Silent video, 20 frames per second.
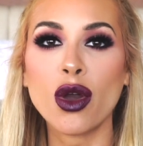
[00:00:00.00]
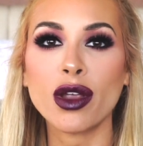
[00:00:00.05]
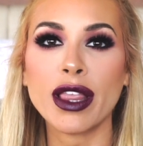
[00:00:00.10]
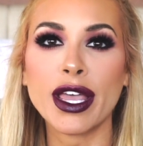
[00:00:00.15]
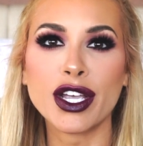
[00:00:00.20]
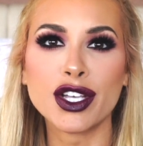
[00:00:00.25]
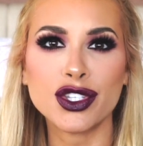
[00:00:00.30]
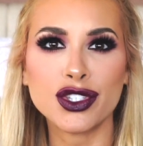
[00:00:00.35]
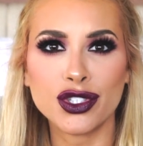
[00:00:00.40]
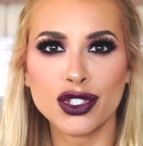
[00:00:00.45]
or
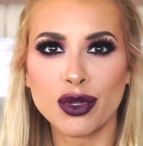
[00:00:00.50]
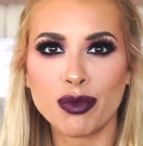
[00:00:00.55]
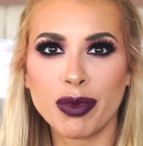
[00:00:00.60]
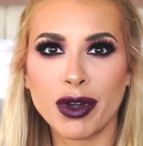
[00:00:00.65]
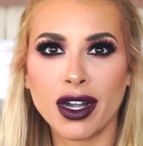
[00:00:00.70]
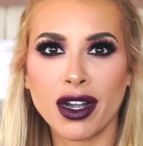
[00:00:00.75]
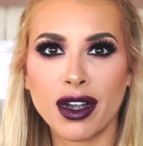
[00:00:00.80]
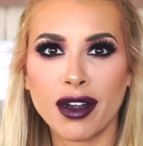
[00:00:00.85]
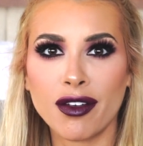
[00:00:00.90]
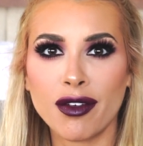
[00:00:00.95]
like a
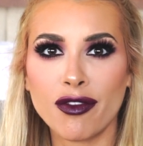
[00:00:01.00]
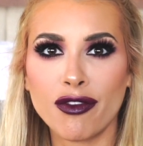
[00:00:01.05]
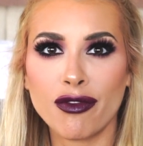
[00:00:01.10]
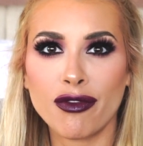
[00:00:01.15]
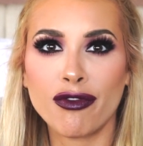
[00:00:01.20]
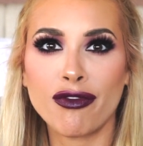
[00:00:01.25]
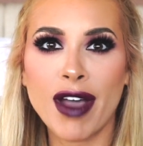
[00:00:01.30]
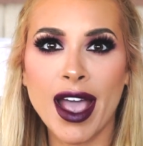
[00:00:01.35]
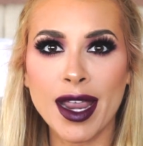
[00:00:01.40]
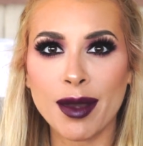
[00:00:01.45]
super
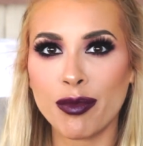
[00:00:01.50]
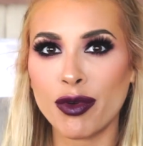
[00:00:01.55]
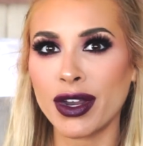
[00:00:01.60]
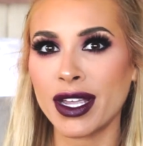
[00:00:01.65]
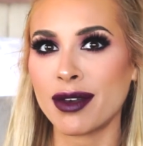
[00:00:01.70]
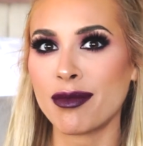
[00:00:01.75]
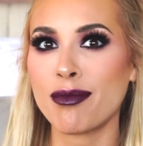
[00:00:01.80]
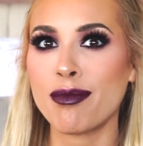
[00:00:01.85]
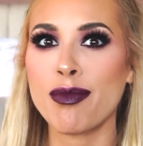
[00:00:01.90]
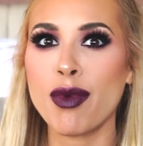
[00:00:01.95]

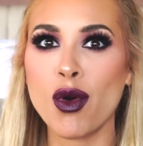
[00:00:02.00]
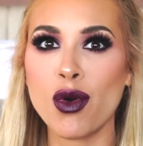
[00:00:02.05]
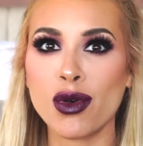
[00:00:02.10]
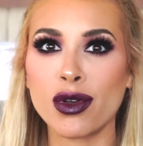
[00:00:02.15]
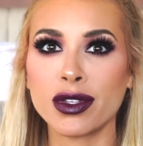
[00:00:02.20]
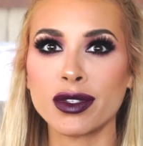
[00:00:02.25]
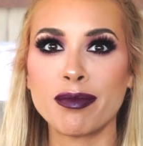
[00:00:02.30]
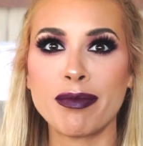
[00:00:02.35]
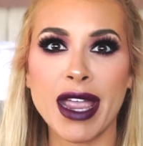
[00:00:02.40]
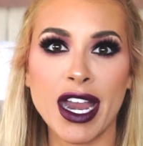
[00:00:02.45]
vibrant
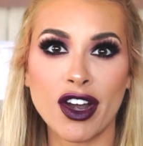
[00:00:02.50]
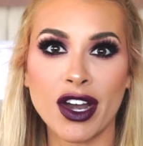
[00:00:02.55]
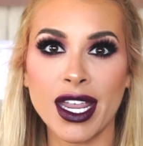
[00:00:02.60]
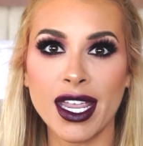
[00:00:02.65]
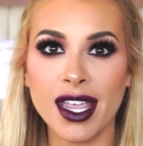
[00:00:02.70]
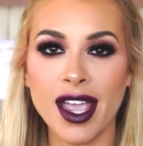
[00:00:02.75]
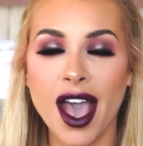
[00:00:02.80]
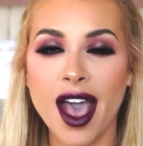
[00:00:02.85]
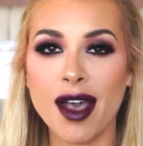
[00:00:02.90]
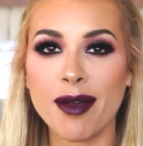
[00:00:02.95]
bold
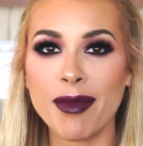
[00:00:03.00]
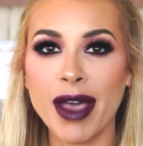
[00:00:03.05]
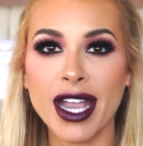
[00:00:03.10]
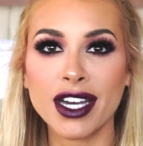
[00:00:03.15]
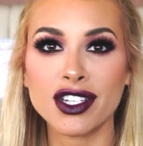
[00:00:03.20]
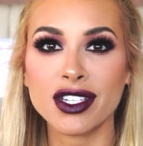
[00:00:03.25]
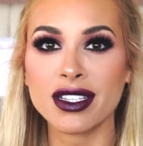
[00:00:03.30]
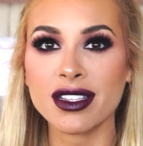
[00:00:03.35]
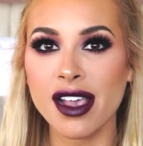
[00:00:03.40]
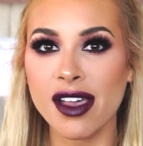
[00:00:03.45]
berry.
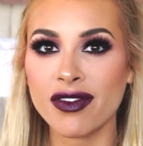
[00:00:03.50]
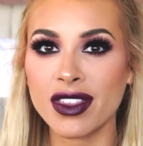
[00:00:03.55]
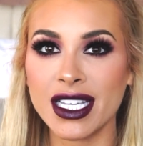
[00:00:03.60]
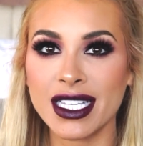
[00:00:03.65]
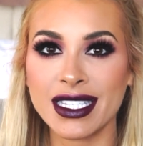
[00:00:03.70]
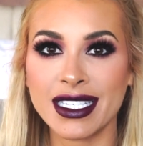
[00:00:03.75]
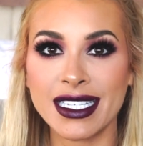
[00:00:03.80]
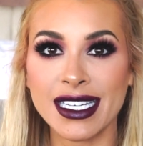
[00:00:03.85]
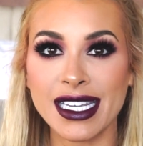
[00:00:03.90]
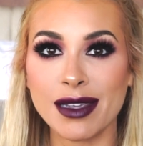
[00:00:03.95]
I just love
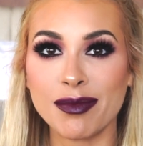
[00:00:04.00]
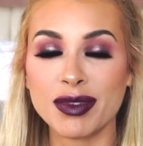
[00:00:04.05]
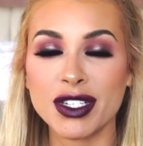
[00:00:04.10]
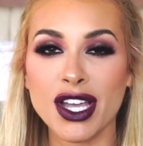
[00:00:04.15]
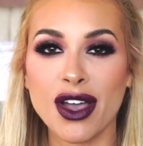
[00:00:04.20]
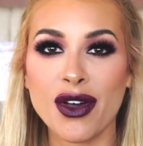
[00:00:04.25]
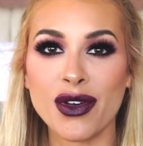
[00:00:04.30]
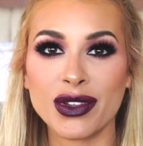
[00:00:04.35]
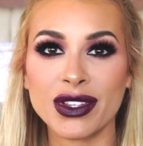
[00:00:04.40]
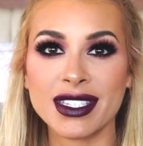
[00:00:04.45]
these deep
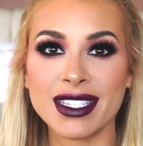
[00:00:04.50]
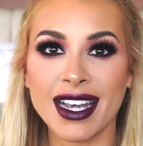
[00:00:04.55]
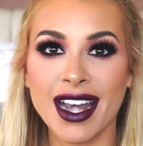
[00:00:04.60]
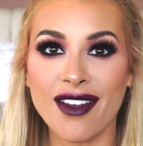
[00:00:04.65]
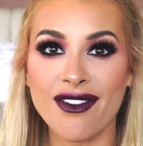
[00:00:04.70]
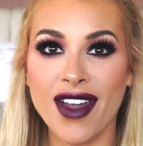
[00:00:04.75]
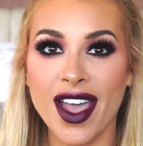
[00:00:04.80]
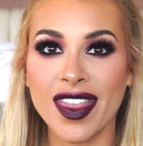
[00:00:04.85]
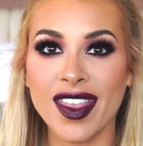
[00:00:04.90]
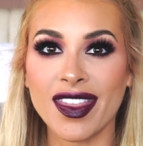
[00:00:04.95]
tones, and
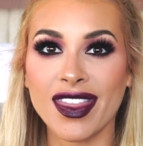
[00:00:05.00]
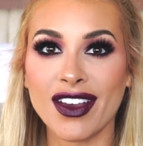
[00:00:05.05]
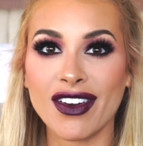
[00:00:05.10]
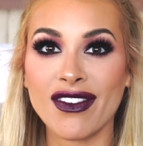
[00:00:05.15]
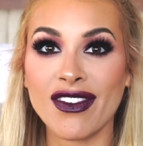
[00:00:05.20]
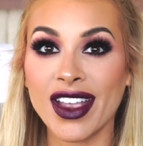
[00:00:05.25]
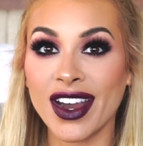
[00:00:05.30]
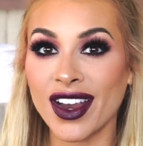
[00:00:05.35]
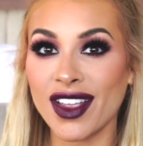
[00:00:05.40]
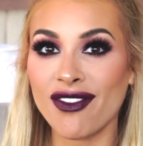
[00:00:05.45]
I find that
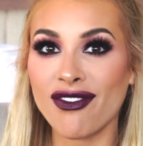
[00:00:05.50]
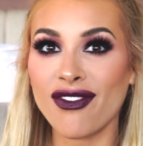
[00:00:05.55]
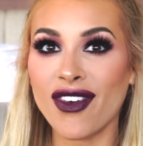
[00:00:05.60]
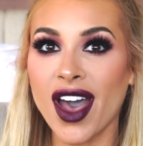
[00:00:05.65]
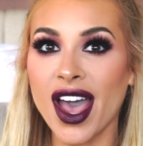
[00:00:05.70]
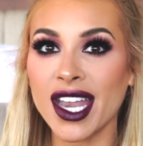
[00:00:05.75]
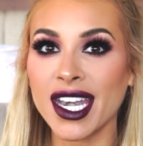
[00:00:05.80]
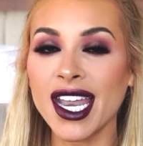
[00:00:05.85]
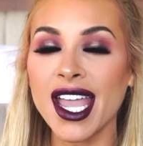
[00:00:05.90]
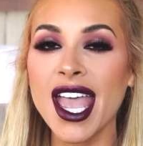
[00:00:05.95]
they're very
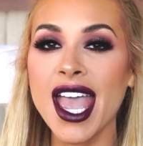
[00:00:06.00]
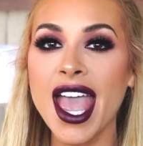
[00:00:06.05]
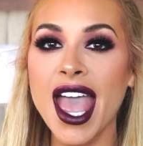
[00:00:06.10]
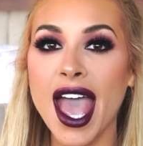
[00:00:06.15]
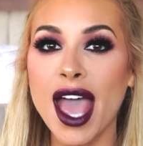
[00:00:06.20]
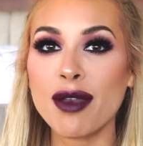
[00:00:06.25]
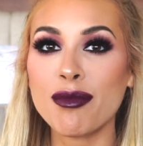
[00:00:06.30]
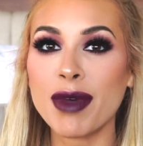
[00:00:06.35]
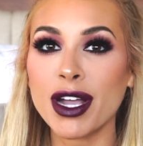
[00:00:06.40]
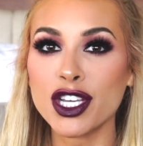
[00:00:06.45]
fun
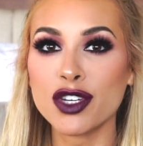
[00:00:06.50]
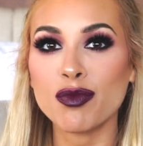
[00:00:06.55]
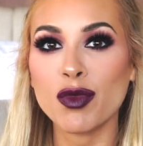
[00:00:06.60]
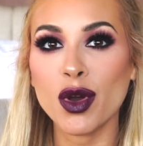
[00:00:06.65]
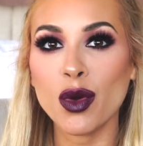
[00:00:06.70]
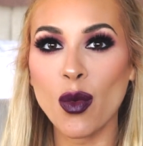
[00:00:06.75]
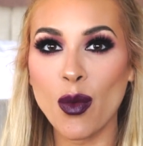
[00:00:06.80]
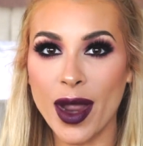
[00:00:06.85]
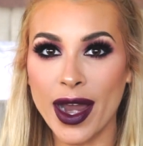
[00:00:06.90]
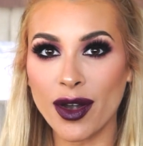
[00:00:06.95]
and much
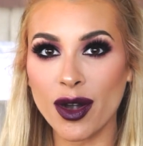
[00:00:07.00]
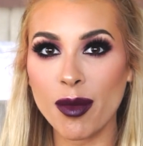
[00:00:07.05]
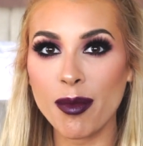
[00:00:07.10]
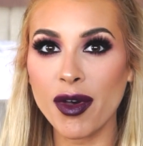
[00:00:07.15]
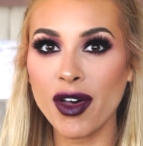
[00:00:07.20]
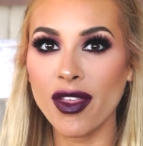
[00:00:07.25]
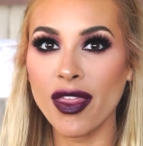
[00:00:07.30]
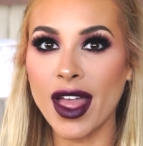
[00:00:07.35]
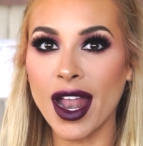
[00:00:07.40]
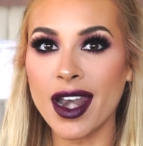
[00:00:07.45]
more
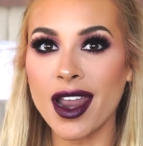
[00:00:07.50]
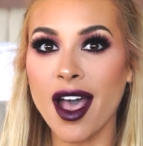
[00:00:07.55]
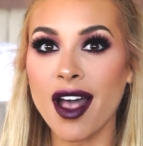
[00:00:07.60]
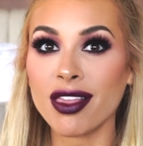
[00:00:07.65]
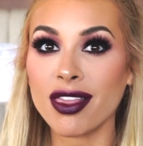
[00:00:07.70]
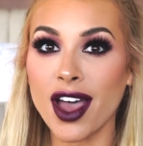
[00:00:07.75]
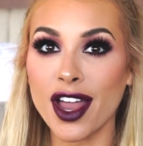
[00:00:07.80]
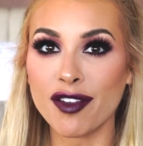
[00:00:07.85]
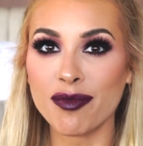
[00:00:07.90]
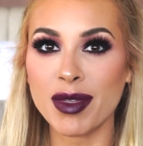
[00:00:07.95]
wearable than
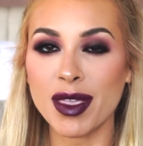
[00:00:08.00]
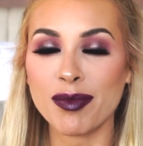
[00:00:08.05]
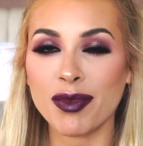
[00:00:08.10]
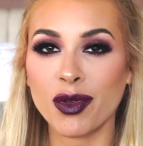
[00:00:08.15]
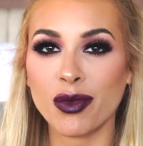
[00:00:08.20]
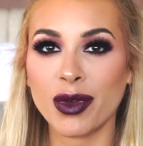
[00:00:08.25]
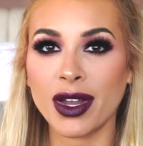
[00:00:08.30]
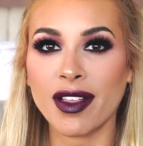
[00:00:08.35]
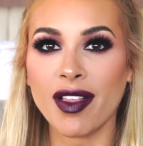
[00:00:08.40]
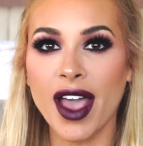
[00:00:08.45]
a lot of
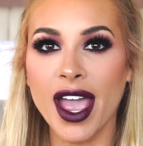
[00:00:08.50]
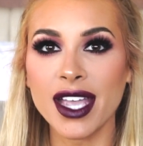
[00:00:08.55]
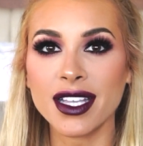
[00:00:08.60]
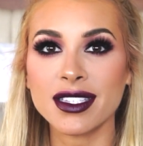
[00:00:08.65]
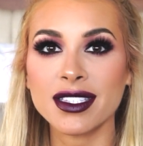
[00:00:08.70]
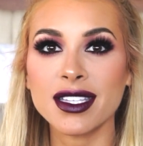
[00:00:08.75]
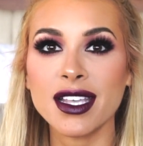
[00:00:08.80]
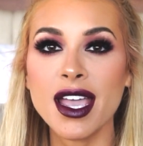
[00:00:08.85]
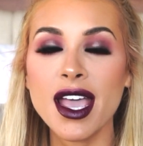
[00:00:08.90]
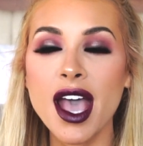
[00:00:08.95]
people
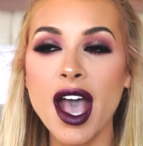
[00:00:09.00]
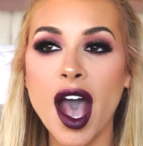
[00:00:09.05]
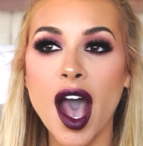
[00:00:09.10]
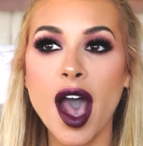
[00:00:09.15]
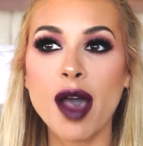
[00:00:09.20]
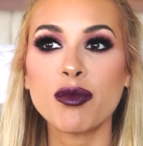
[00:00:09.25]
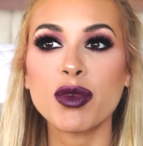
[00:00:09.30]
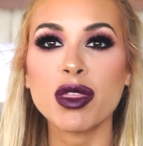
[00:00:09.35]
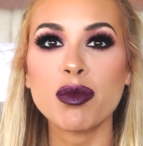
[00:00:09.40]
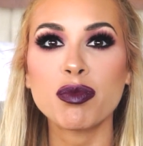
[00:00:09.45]
realize.
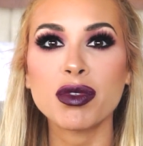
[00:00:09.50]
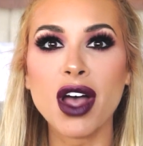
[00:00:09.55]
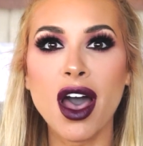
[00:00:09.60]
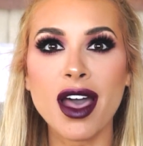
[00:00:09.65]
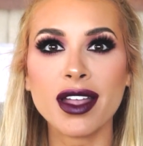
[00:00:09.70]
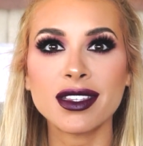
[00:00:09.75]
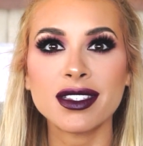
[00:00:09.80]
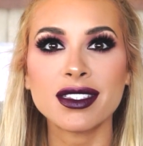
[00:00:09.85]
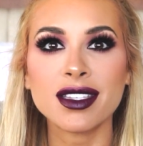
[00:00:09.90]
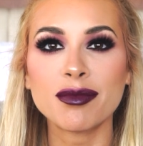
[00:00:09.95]
With
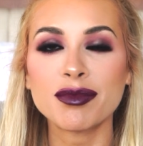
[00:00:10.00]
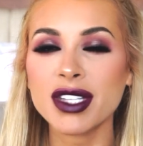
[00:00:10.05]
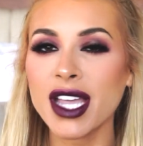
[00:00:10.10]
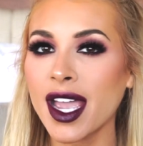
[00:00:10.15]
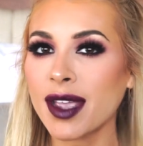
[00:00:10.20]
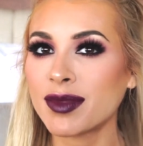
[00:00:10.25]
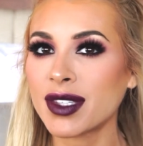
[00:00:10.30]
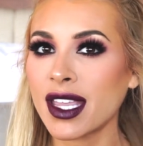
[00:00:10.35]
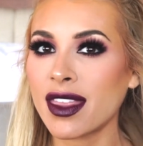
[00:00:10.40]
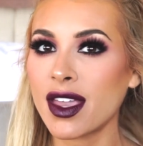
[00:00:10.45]
blondes,
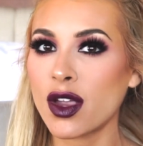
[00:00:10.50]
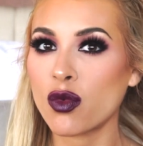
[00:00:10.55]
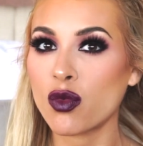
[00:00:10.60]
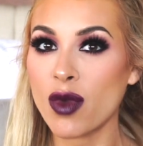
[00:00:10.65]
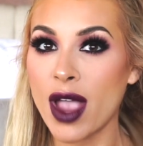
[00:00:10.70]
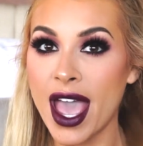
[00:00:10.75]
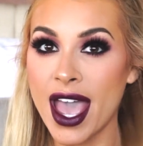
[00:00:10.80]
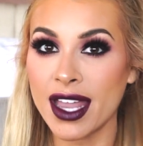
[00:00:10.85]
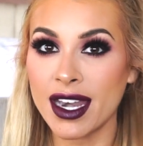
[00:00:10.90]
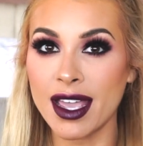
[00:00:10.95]
sometimes I think
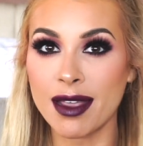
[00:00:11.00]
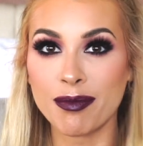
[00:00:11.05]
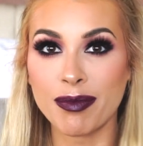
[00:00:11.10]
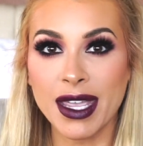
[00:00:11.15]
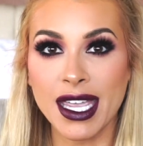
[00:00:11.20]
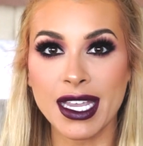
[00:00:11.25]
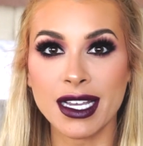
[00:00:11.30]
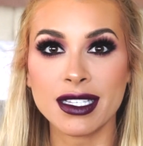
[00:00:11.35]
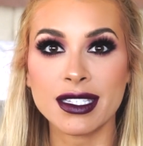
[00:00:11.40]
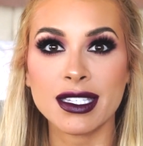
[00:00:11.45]
red and
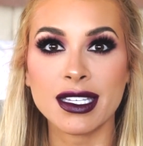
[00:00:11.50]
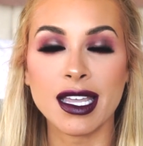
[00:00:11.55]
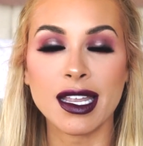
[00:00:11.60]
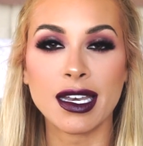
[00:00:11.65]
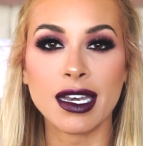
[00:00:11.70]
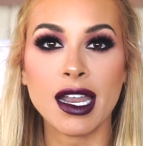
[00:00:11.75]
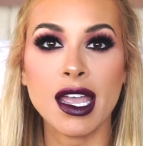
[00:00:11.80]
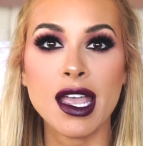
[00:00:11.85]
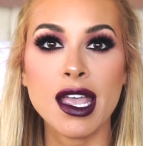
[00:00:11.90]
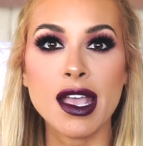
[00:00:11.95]
pinks
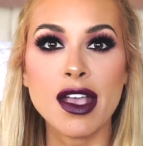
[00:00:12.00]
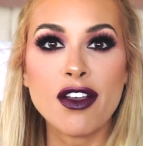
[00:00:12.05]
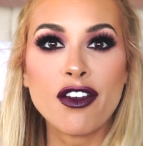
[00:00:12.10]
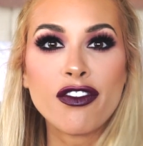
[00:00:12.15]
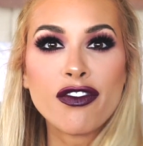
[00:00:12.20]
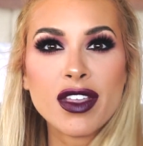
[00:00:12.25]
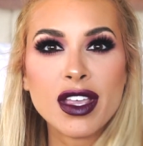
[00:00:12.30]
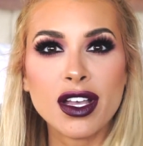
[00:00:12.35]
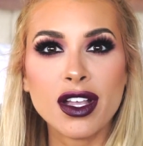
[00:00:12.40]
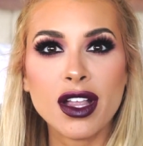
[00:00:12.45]
can
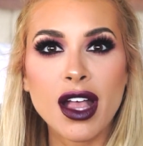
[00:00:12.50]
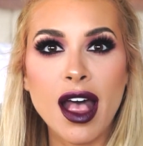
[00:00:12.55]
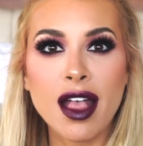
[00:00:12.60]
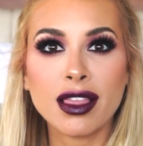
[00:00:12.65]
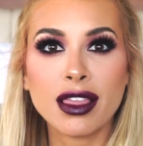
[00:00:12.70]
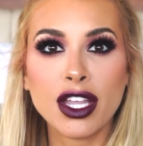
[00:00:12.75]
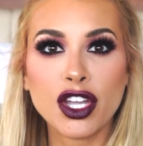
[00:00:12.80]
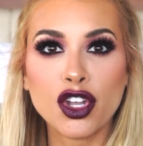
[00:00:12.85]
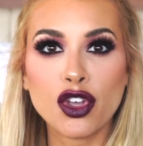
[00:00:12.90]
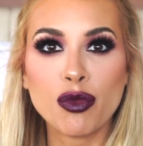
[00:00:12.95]
feel
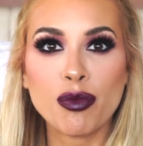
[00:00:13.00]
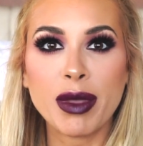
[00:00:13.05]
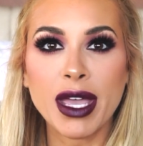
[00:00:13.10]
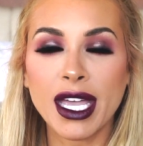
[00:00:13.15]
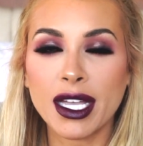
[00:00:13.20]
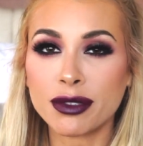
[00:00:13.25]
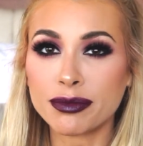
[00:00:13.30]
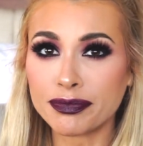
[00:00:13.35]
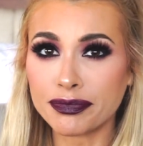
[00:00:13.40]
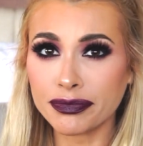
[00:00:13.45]
a little
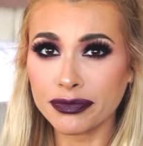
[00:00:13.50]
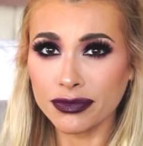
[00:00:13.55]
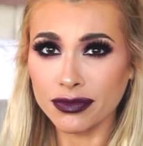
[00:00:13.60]
bit